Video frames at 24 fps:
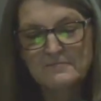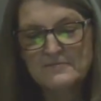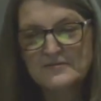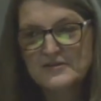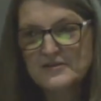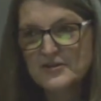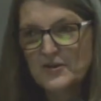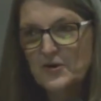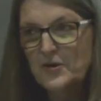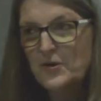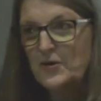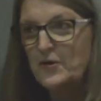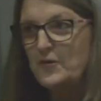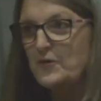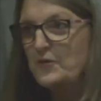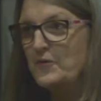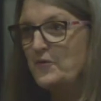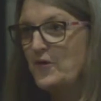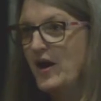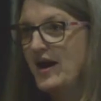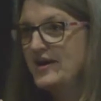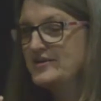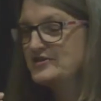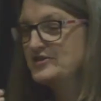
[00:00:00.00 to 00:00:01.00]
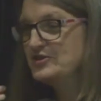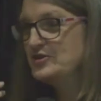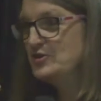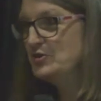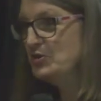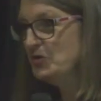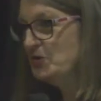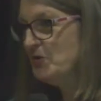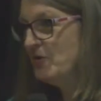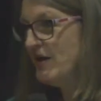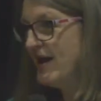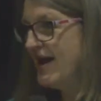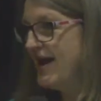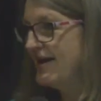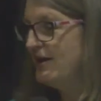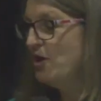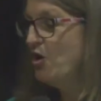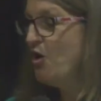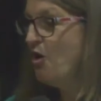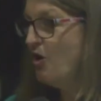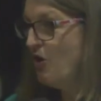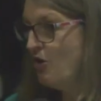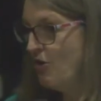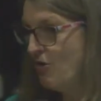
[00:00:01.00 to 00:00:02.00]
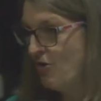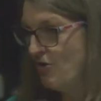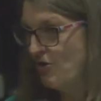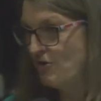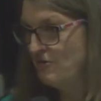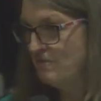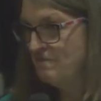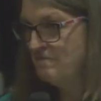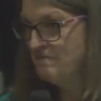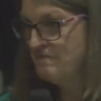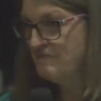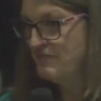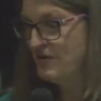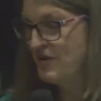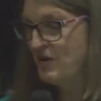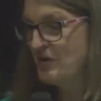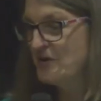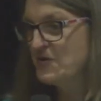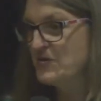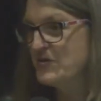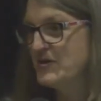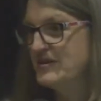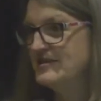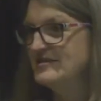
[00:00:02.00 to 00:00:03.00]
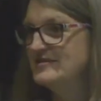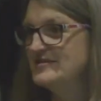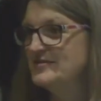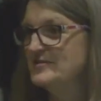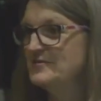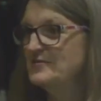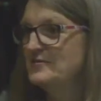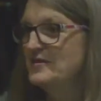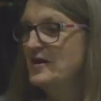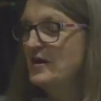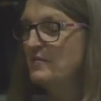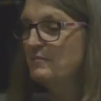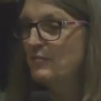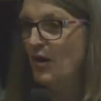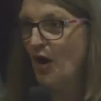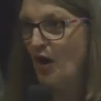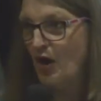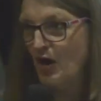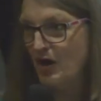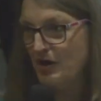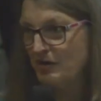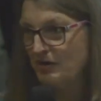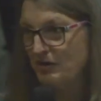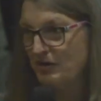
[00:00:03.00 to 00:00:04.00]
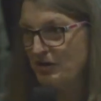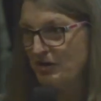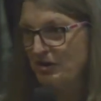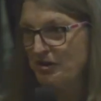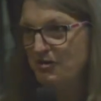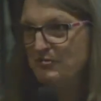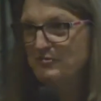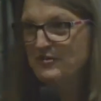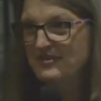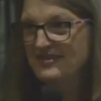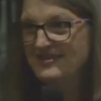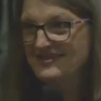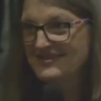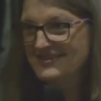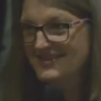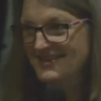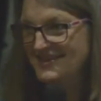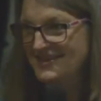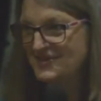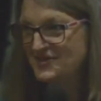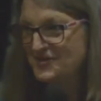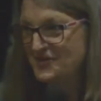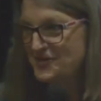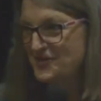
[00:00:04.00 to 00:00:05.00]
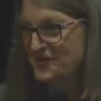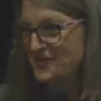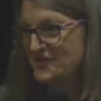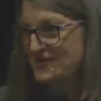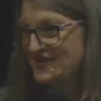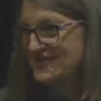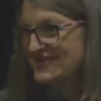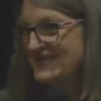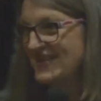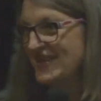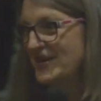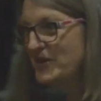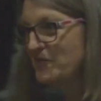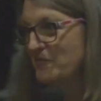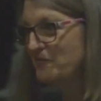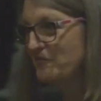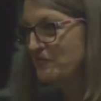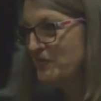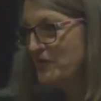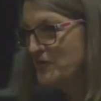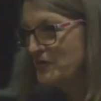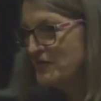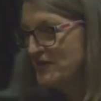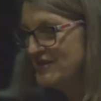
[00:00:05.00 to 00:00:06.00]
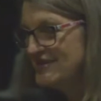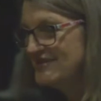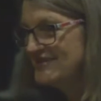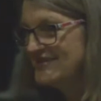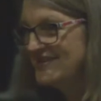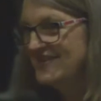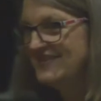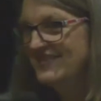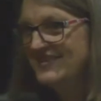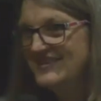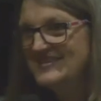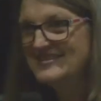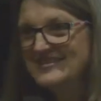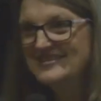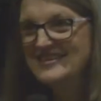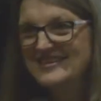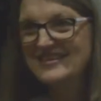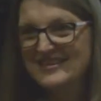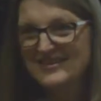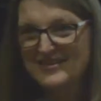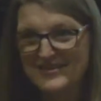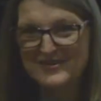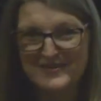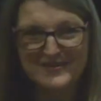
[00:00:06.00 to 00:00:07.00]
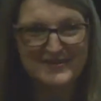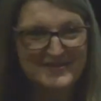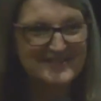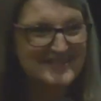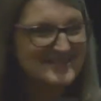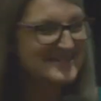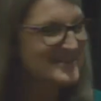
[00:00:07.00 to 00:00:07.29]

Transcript: So as you at home are going to partner with the teachers to help focus on these skills,